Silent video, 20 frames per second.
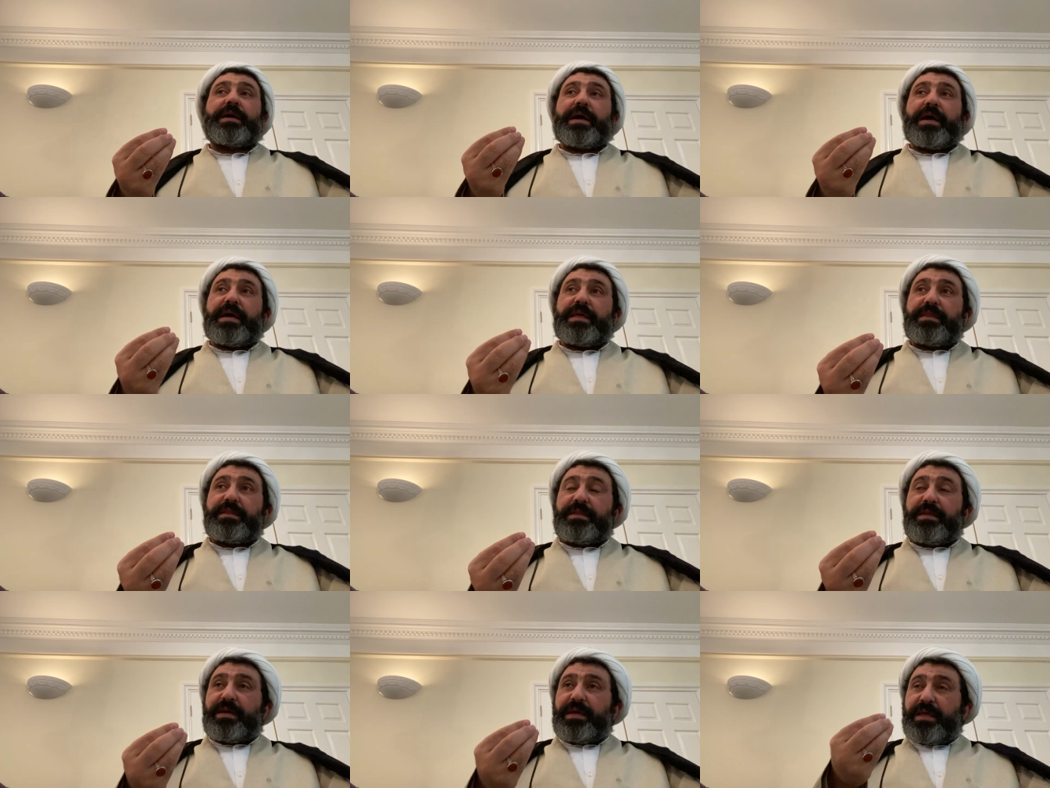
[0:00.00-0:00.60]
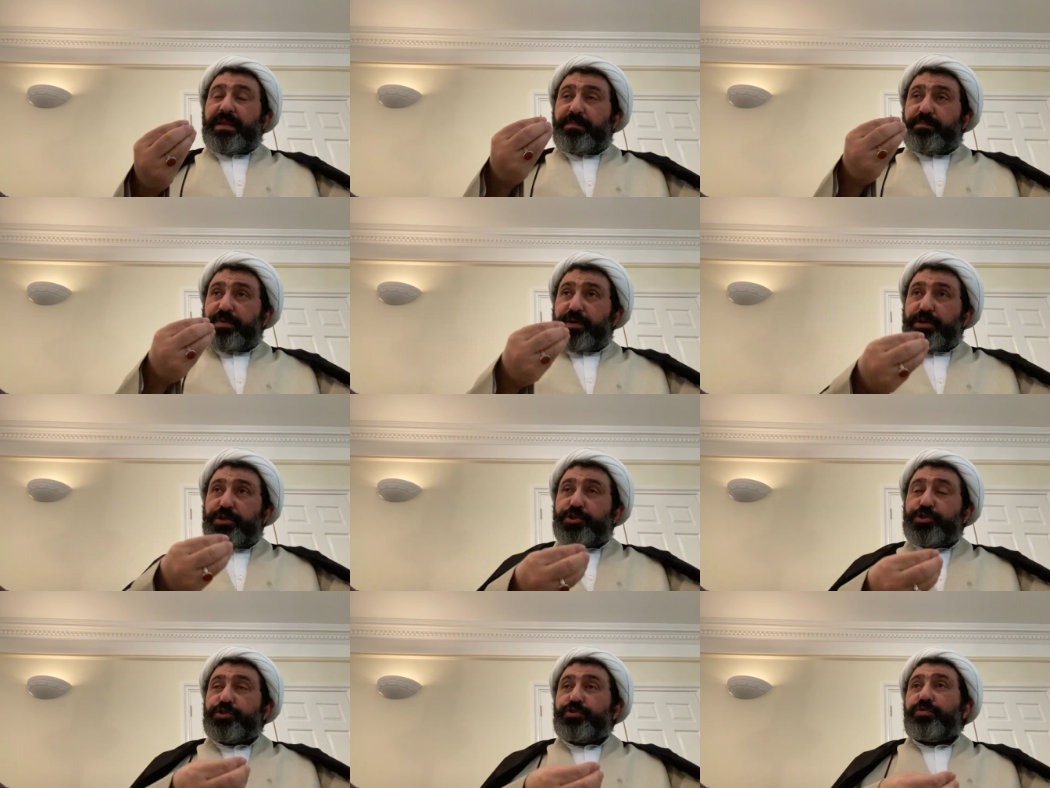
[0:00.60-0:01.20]
and then be
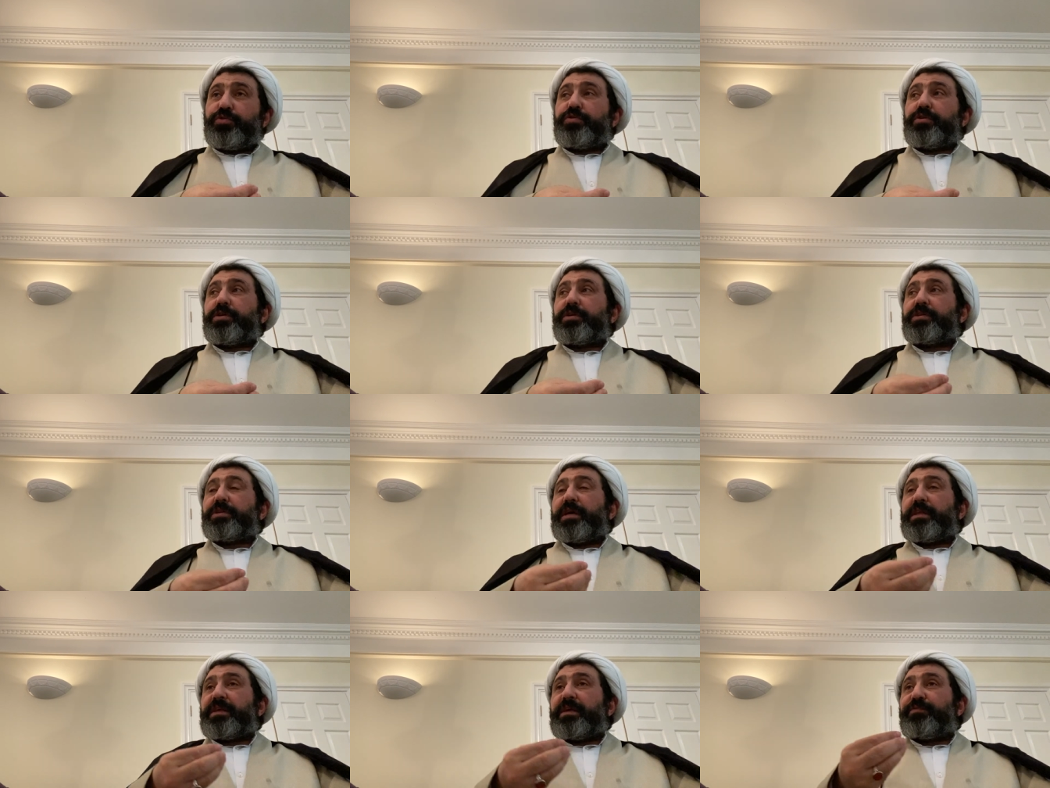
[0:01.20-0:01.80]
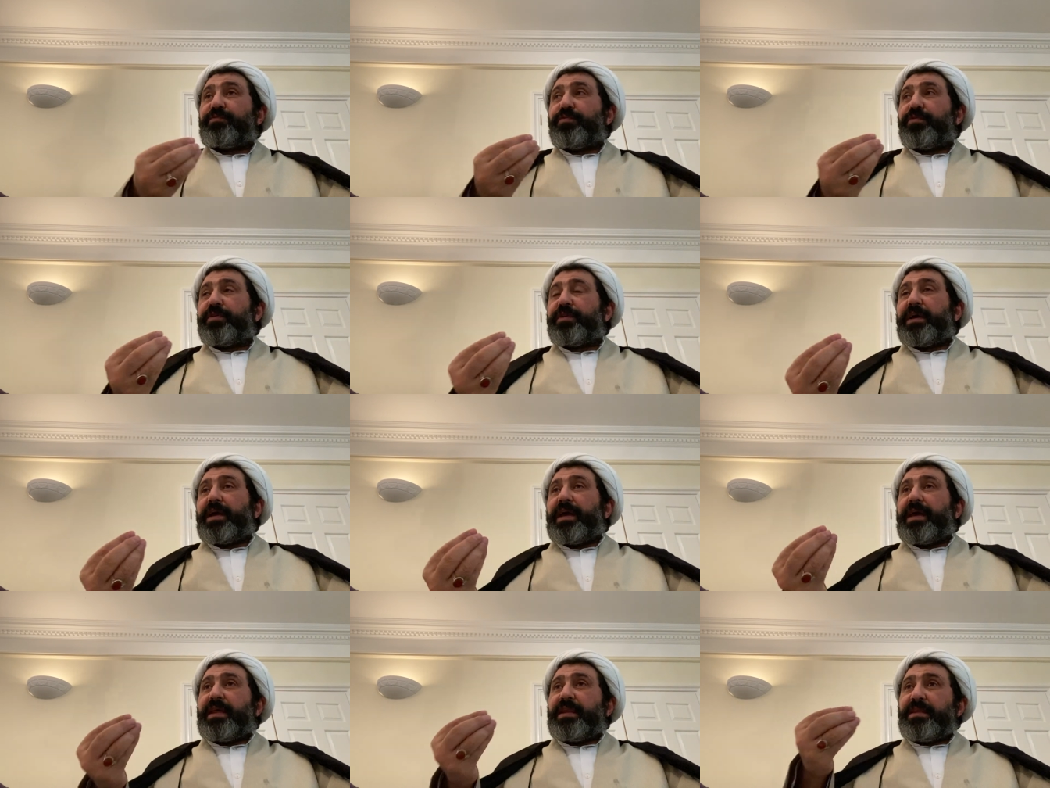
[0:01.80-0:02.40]
sure that for
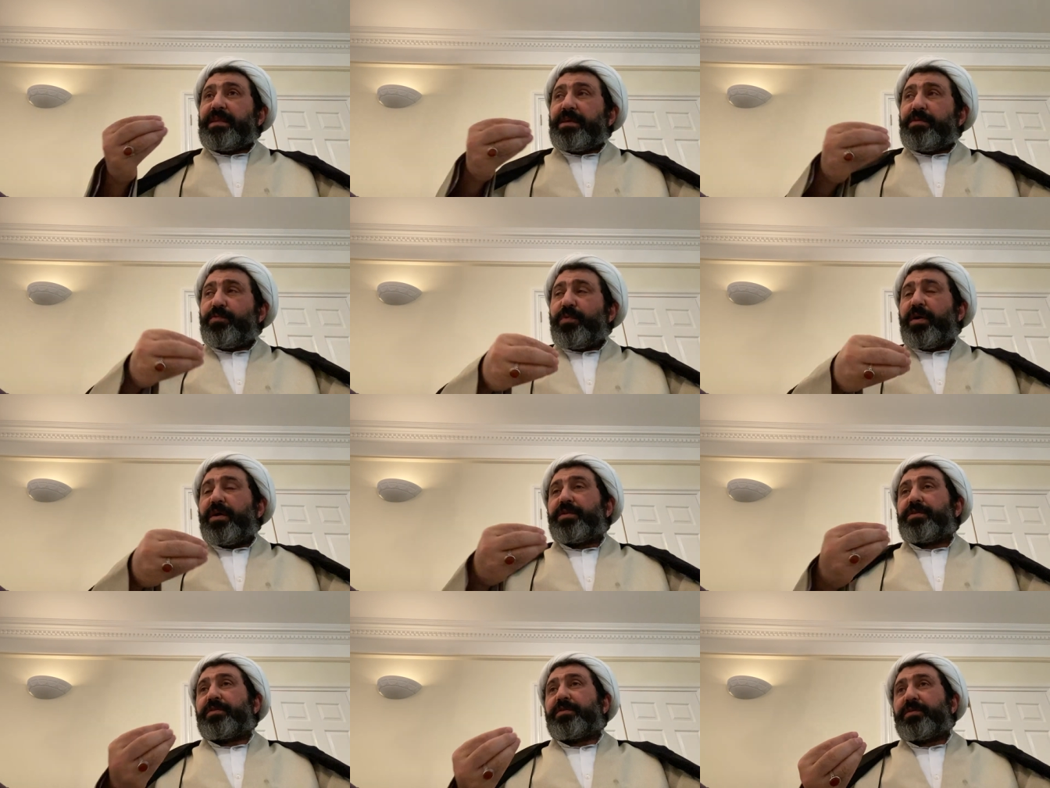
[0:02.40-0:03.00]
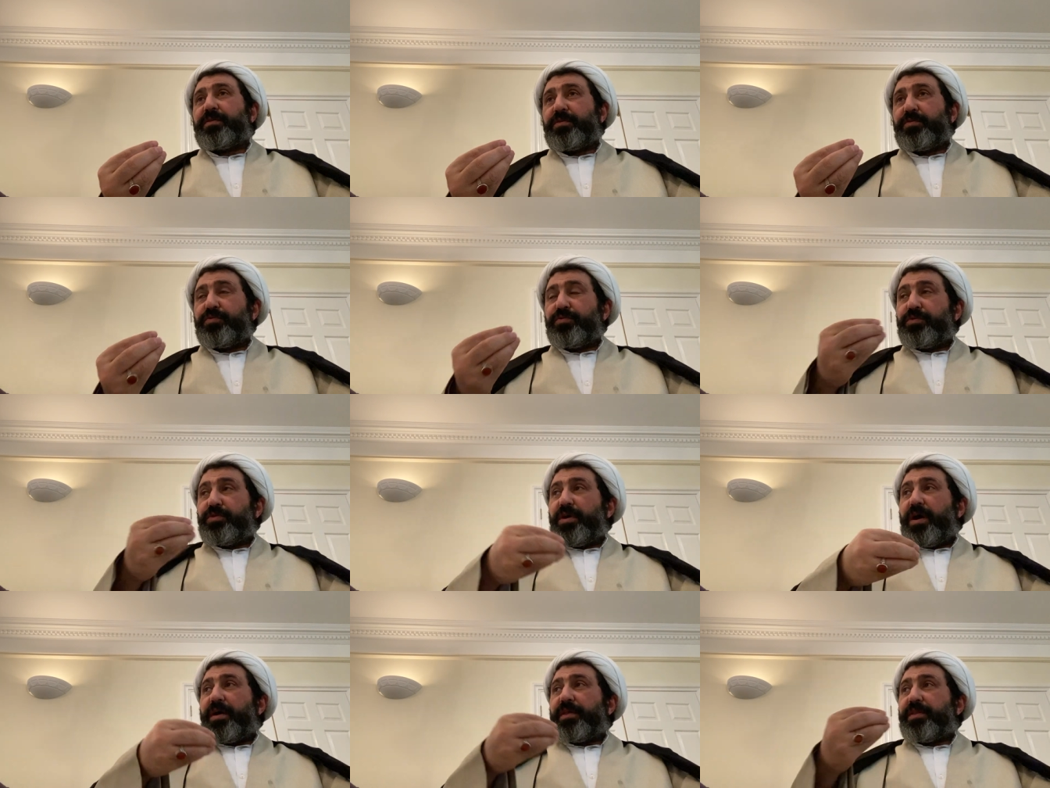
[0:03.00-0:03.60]
anyone who
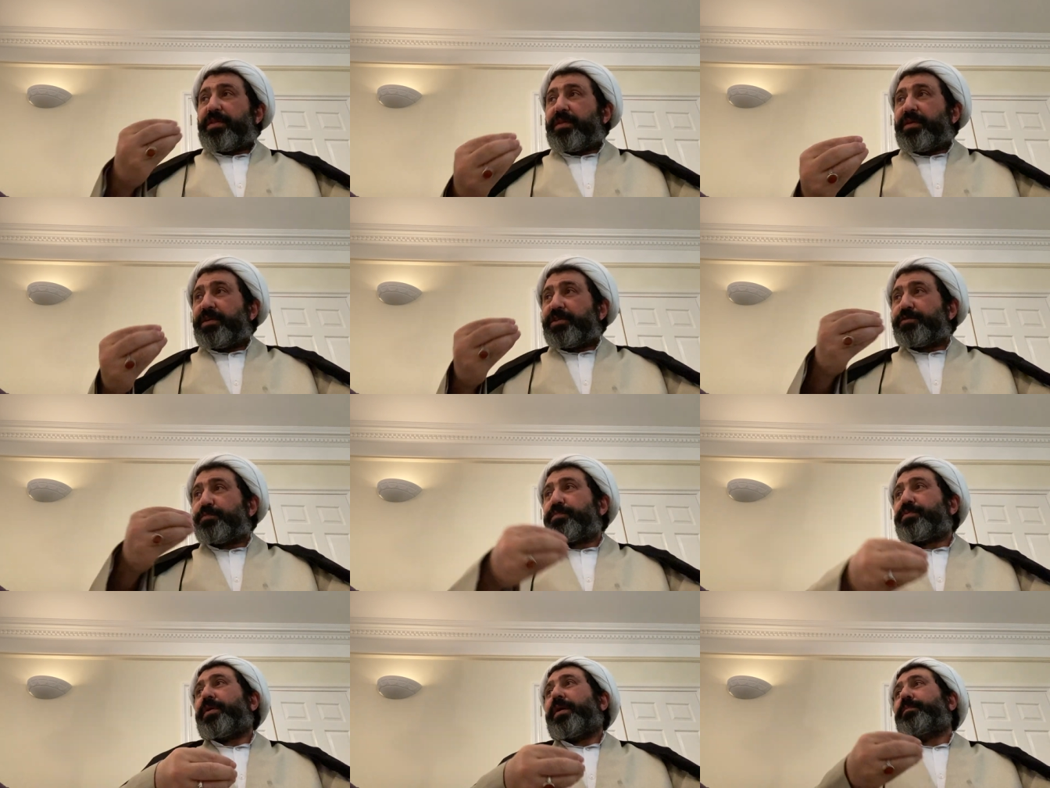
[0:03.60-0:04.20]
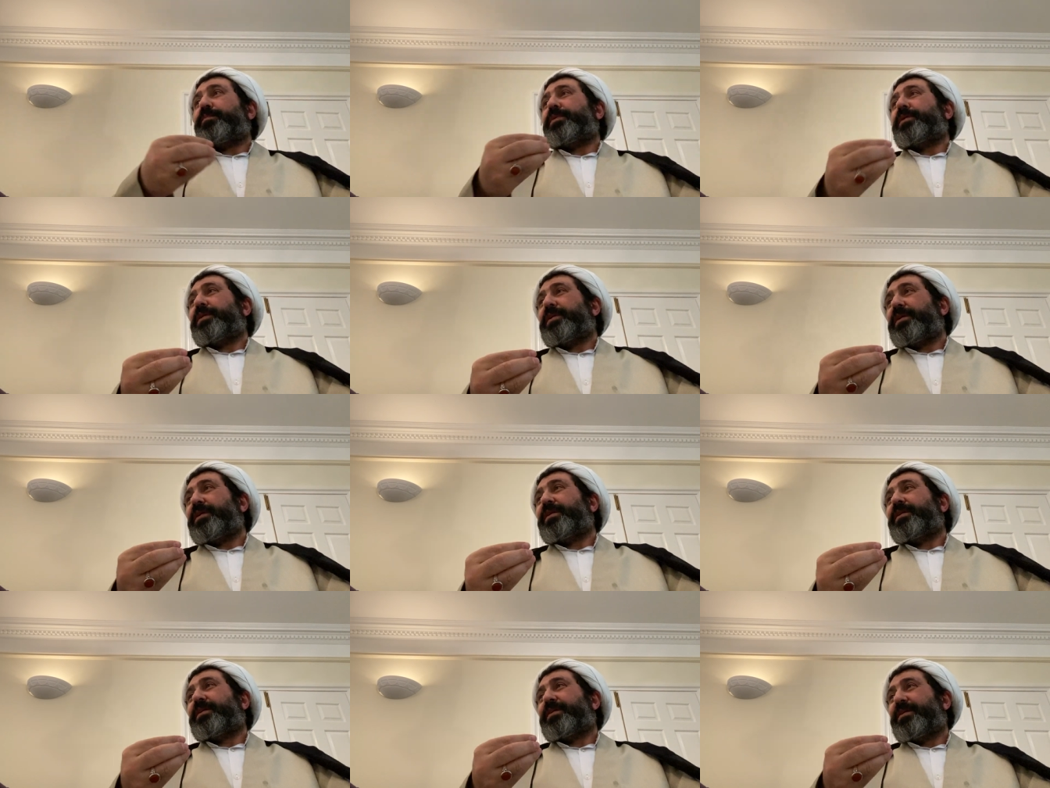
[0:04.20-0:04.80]
does things
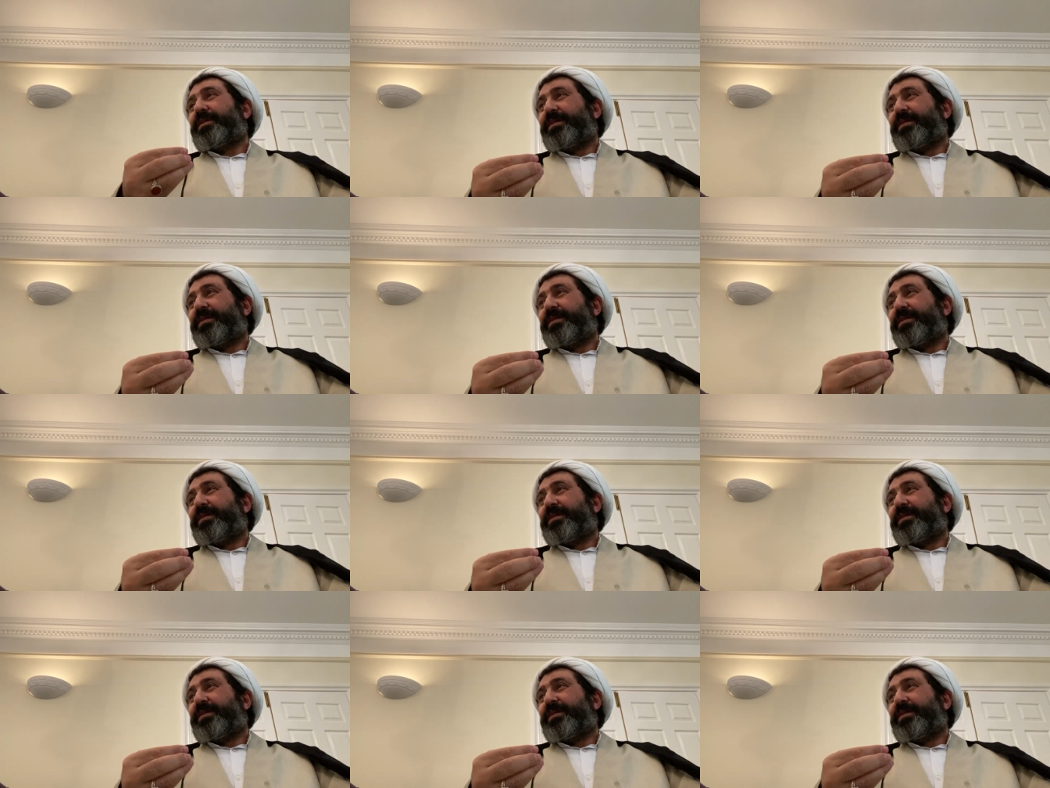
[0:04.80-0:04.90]
properly,